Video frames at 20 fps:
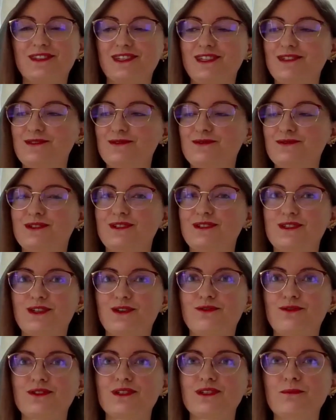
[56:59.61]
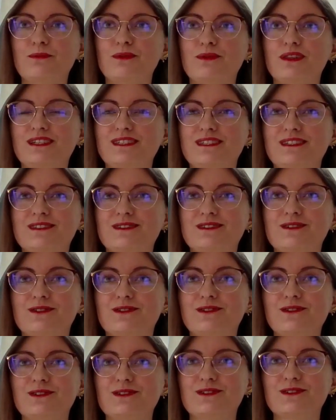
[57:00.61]
It was a really pleasant
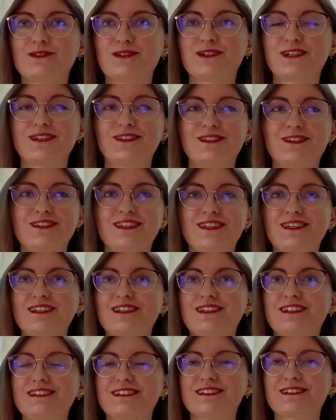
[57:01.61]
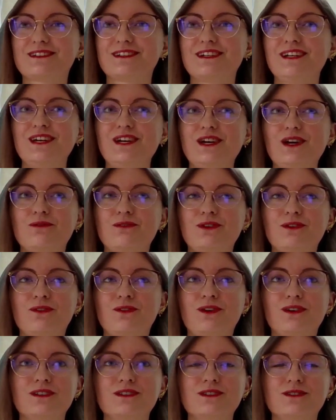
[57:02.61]
talk. So I think we've
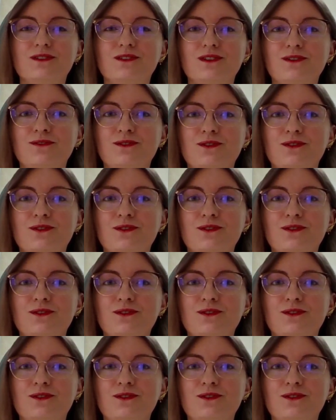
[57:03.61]
got a lot